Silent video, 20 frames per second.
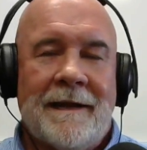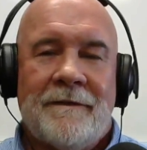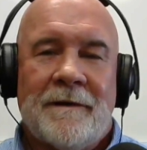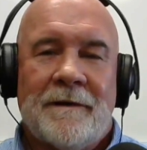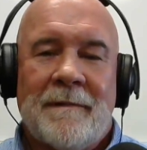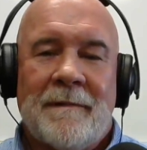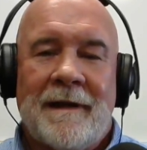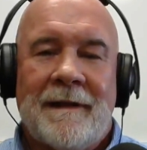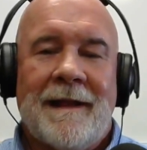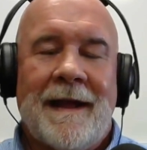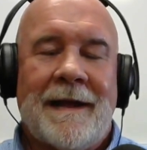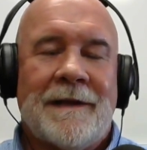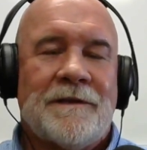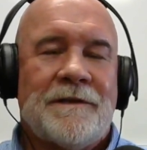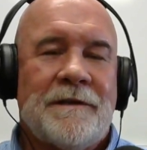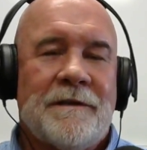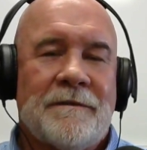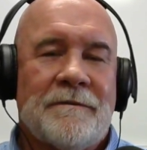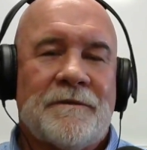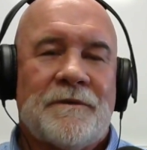I took my
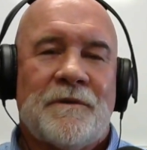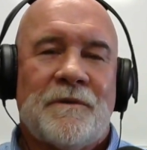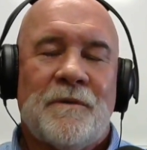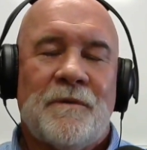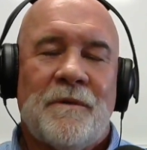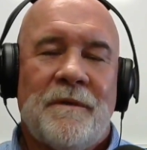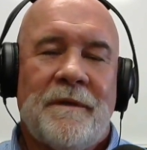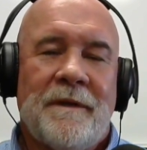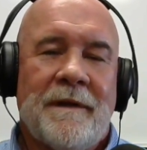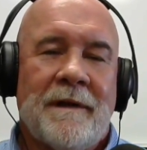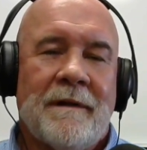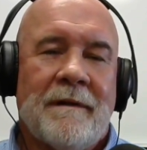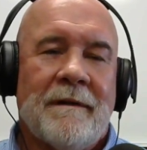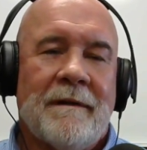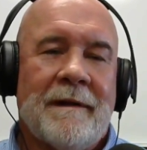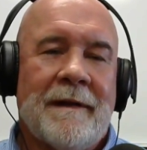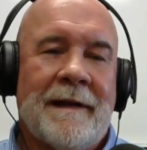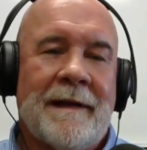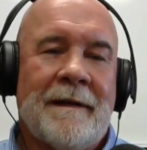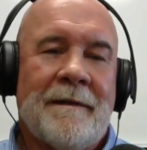last year of school
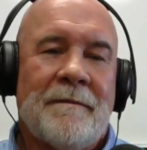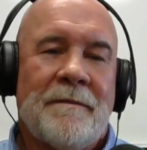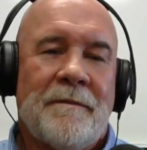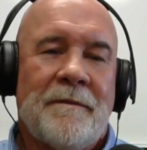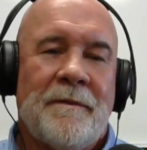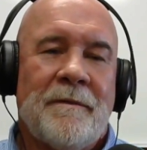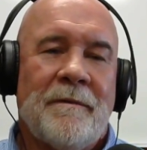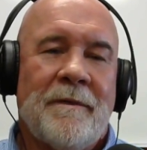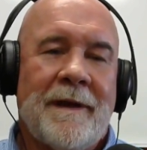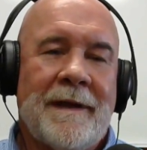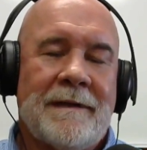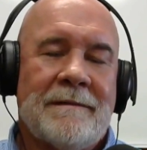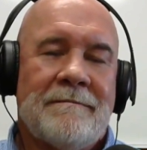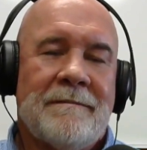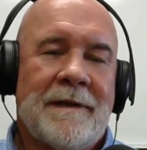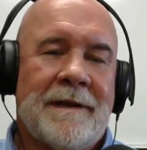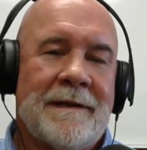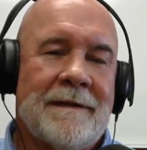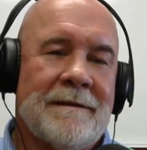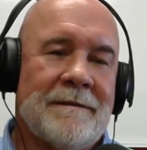there uh, through a
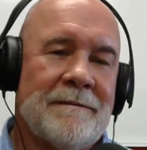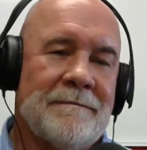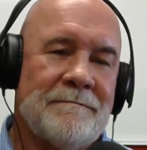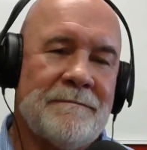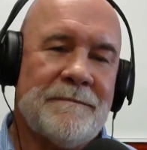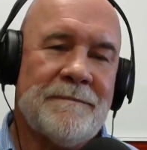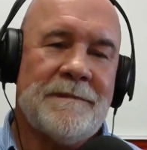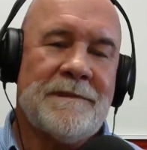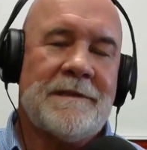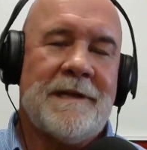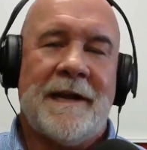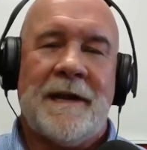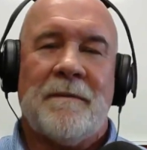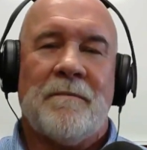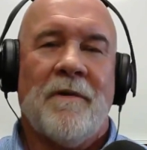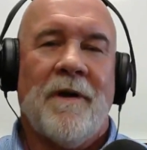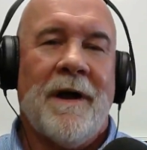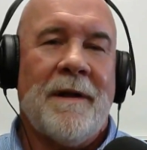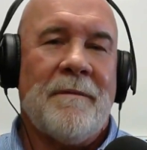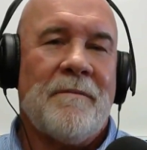uh, study
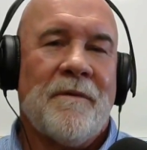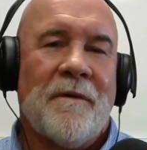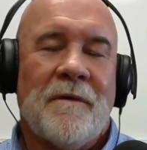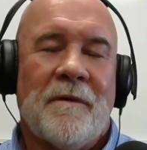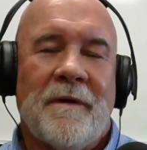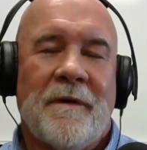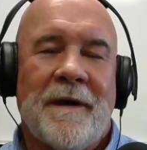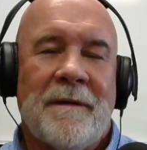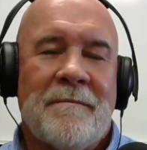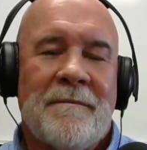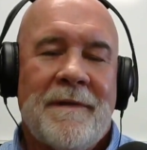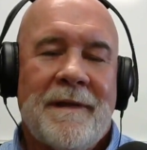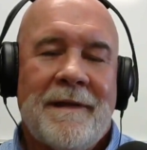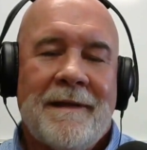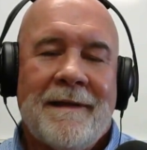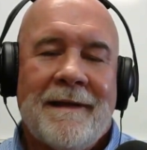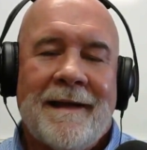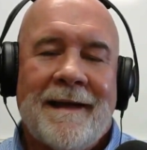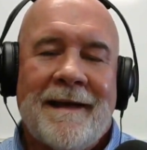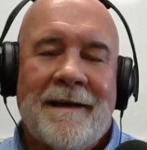abroad program
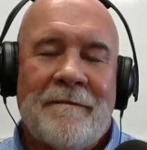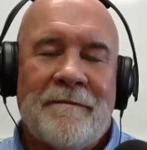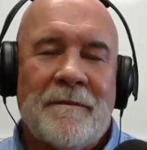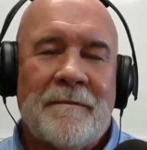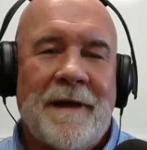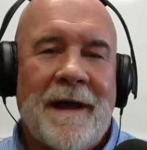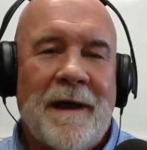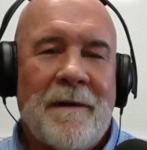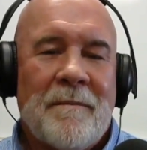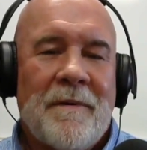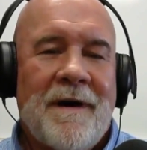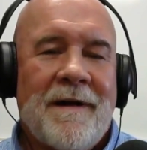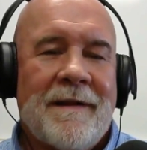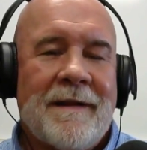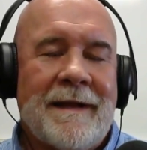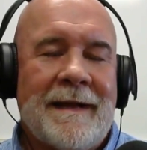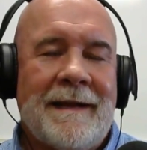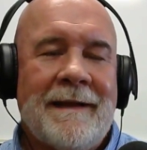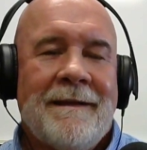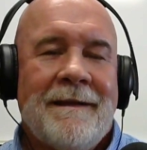uh, from Cal
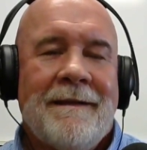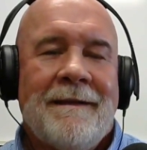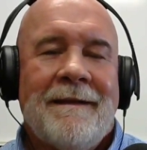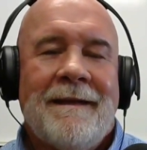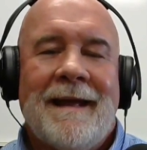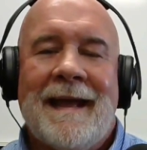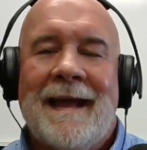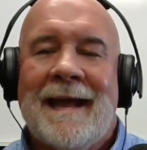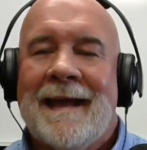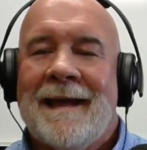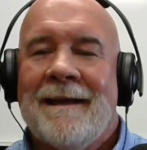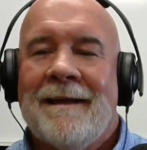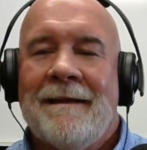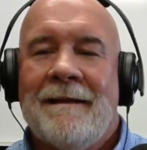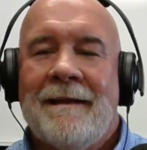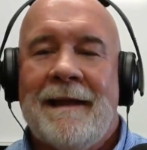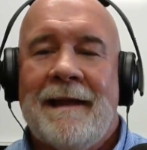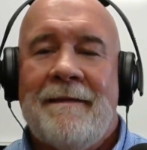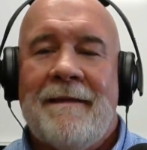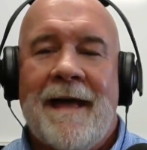Poly,
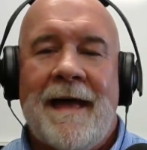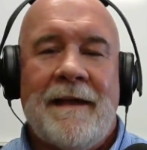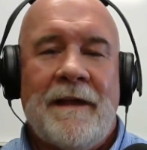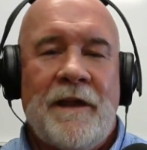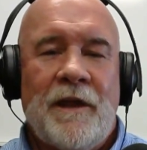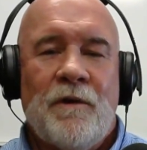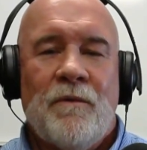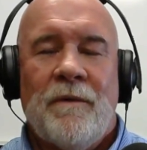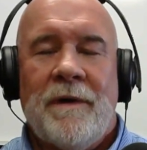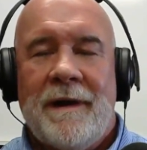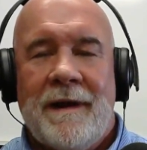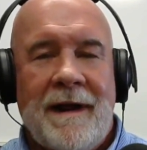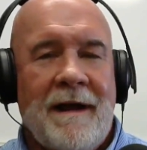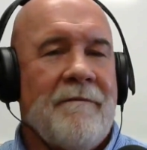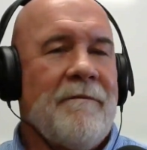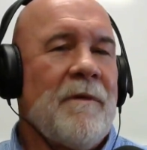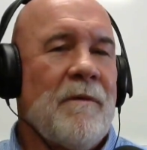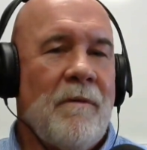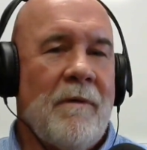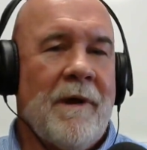and in that you went
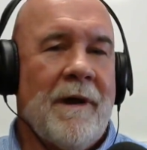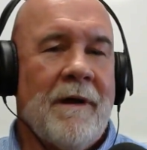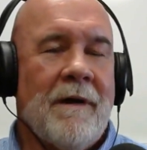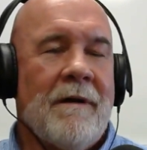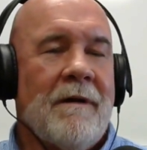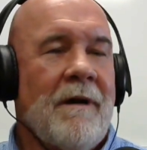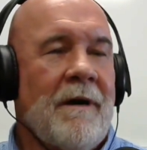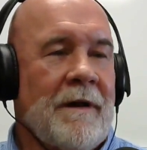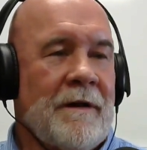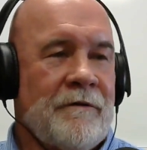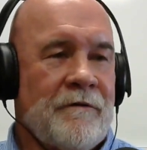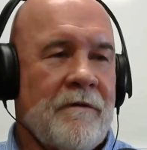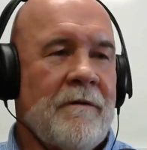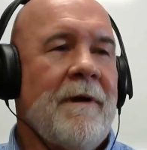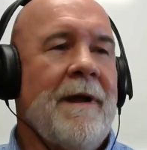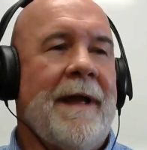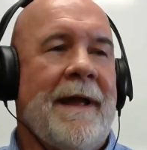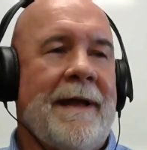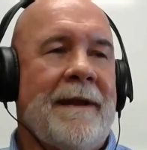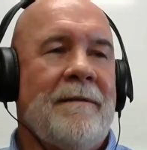everywhere on a
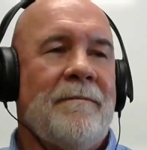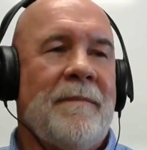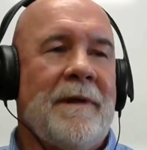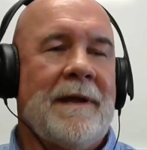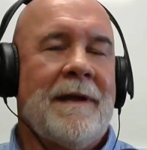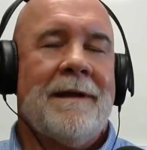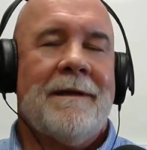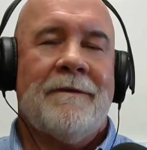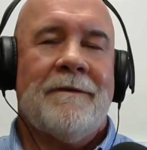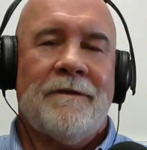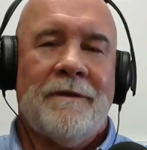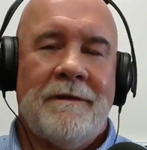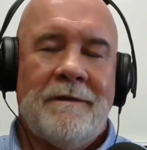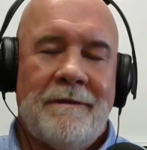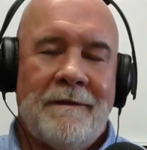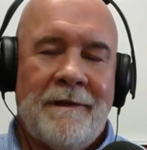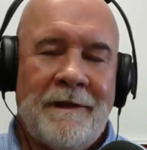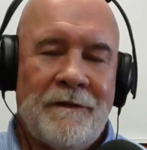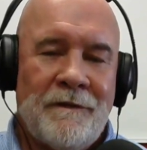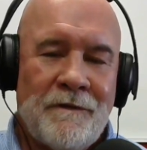train because
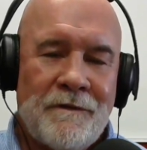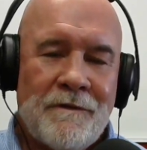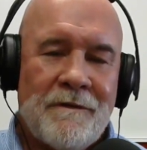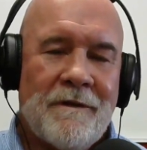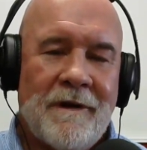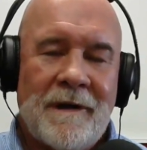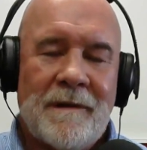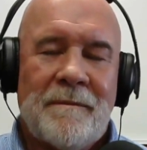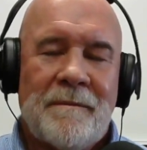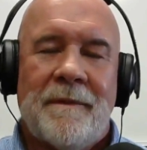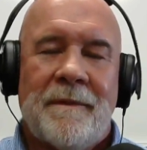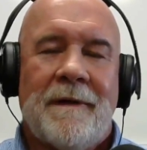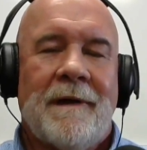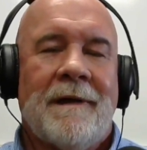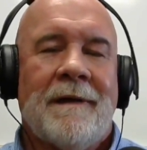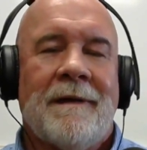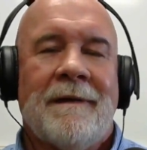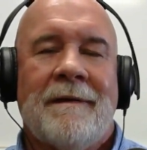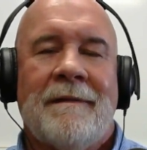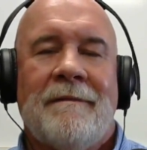in in Europe
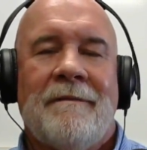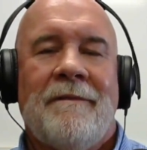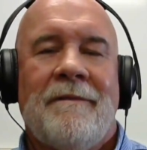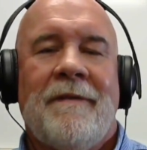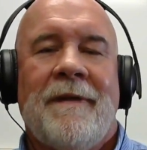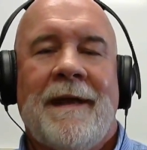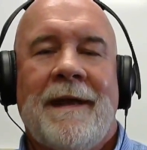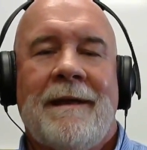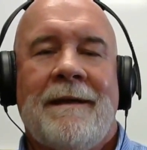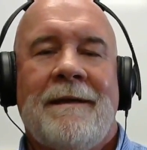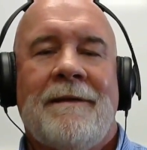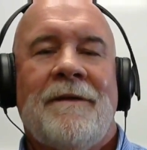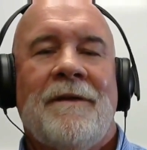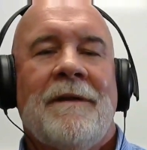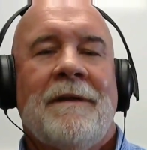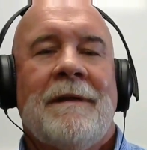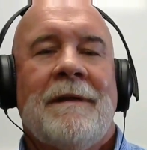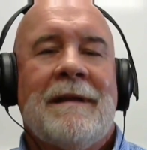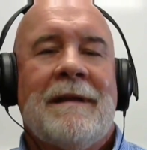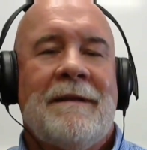uh, they
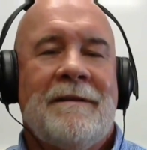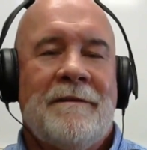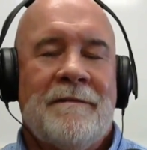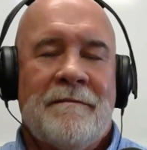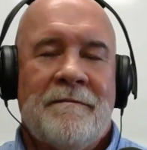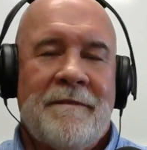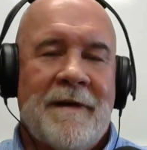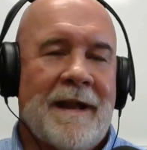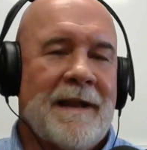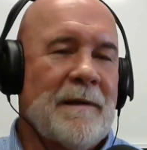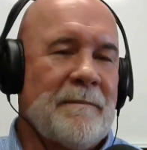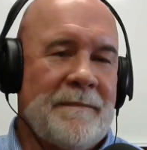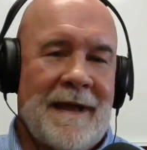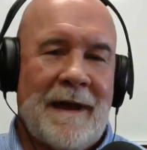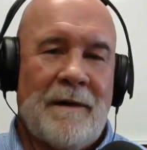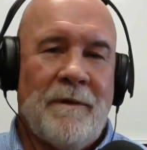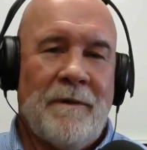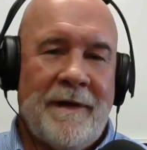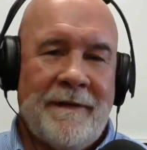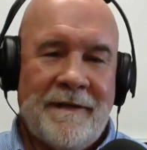developed
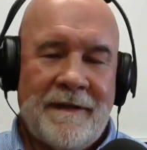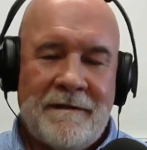that way.